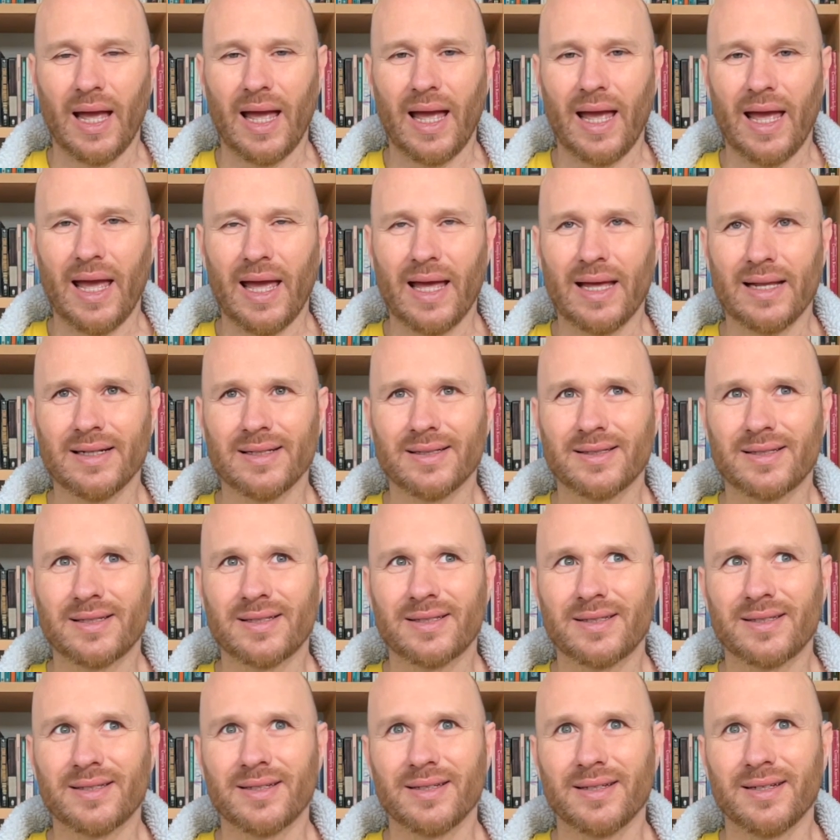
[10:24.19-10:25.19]
and
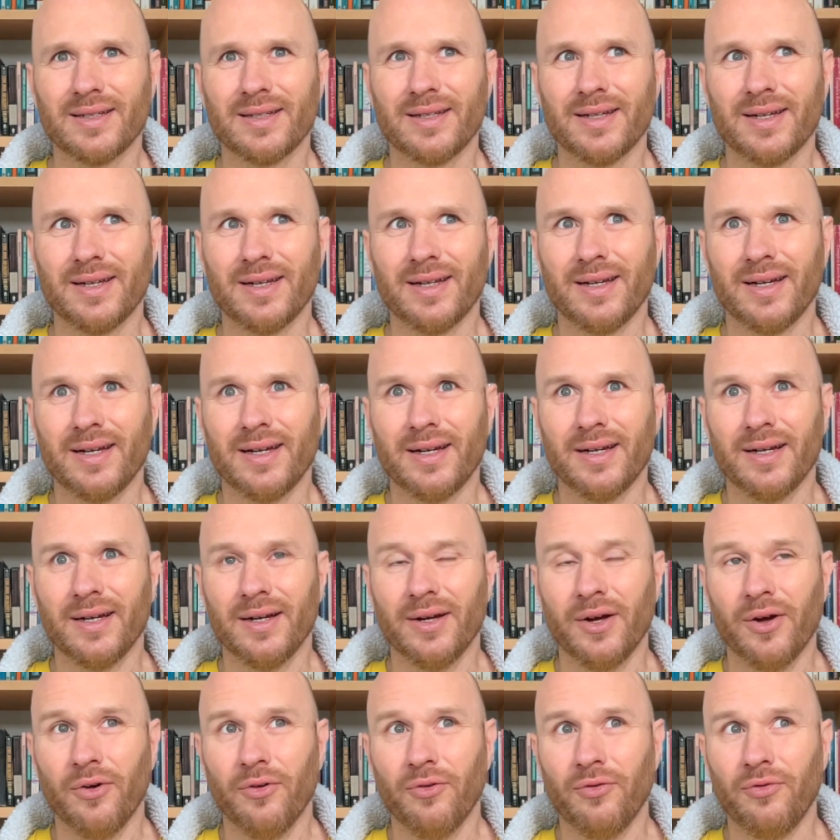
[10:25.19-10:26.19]

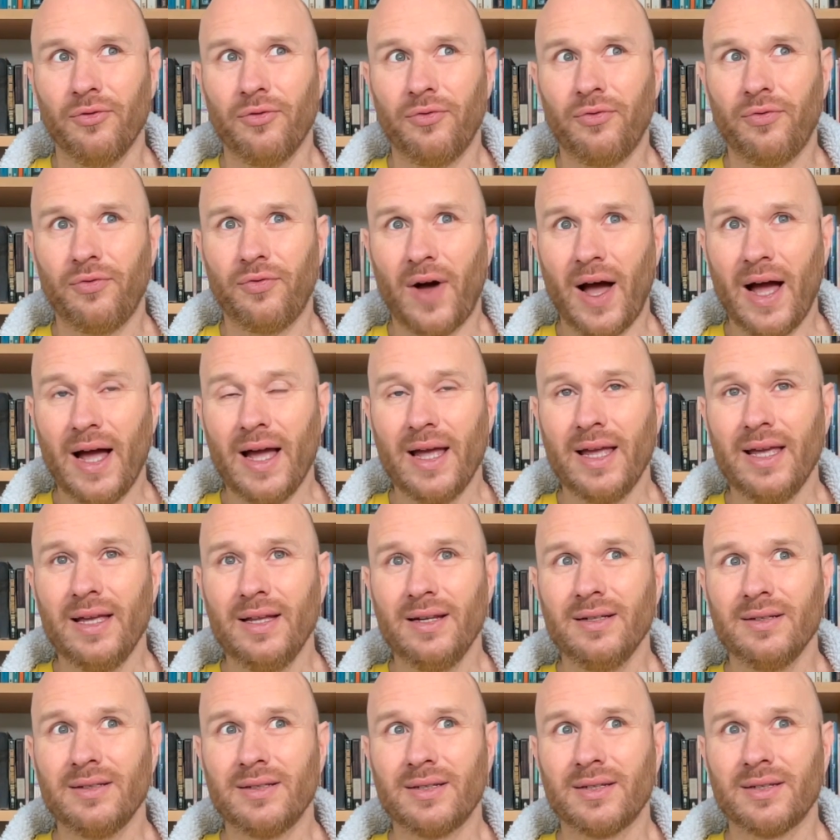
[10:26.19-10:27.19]

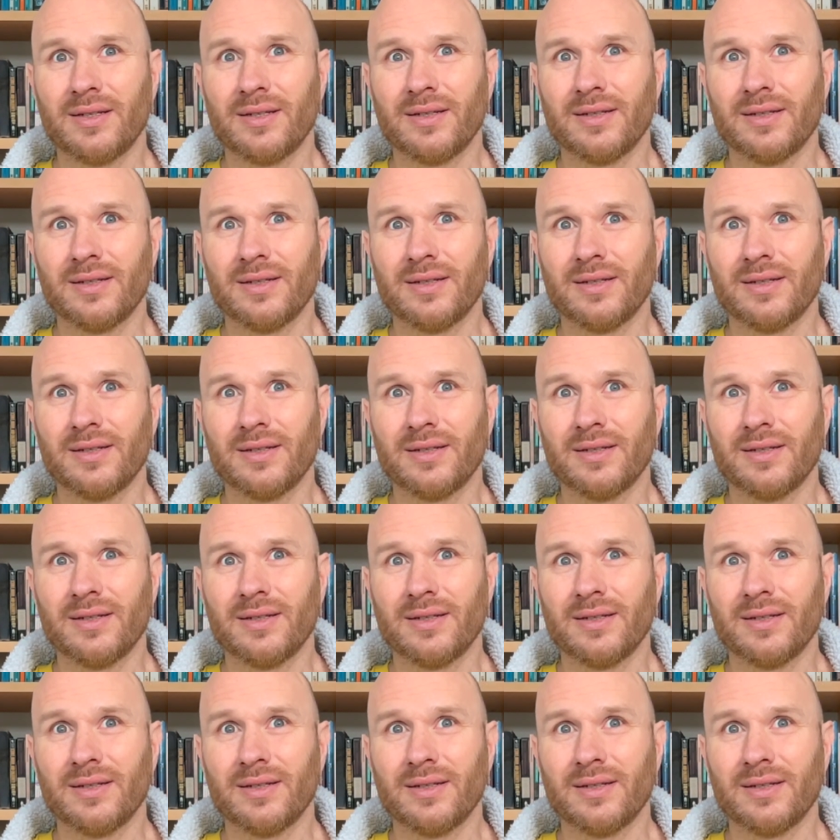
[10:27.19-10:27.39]
find